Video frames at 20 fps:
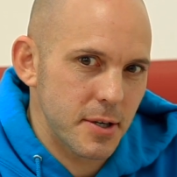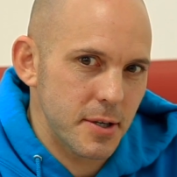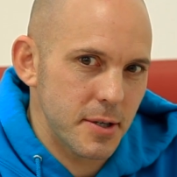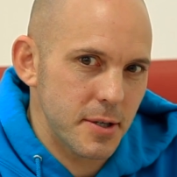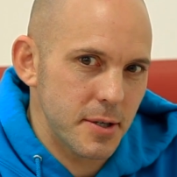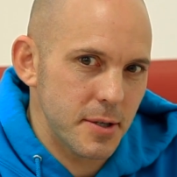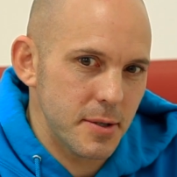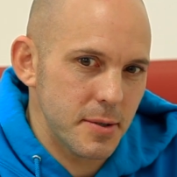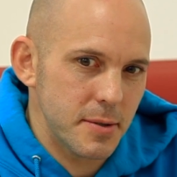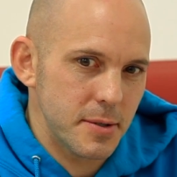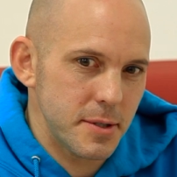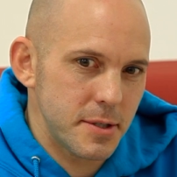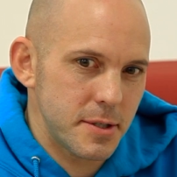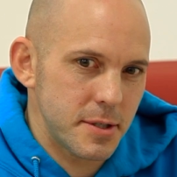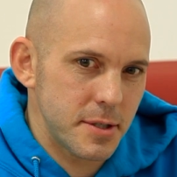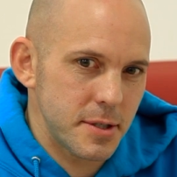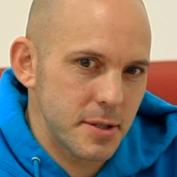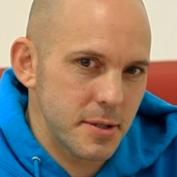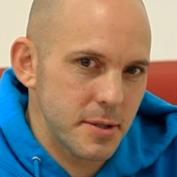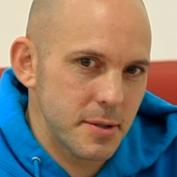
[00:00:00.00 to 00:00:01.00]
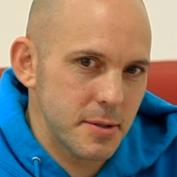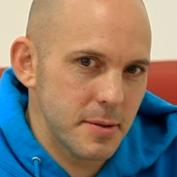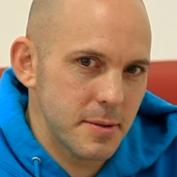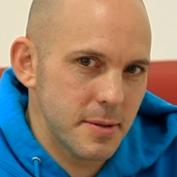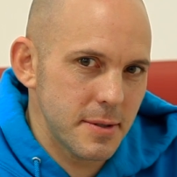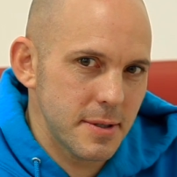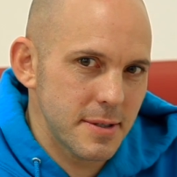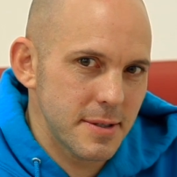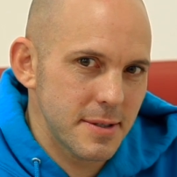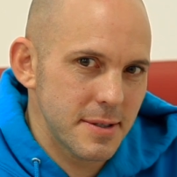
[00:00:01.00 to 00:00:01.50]
Episode
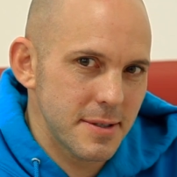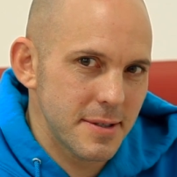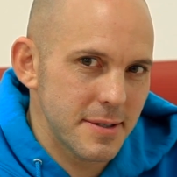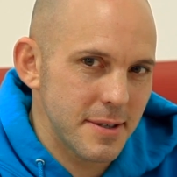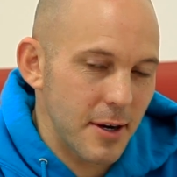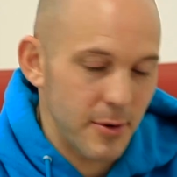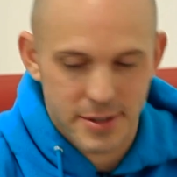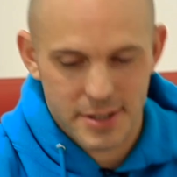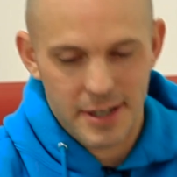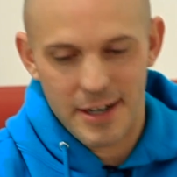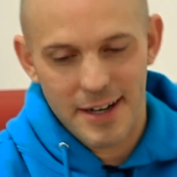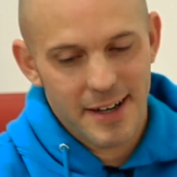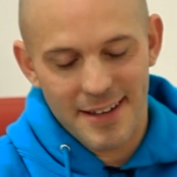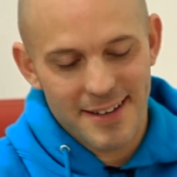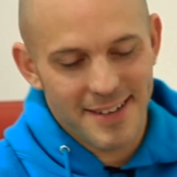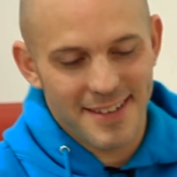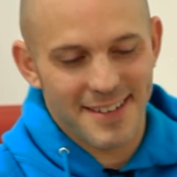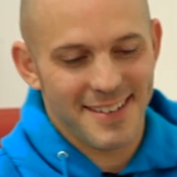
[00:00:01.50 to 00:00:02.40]
2? I'm sorry.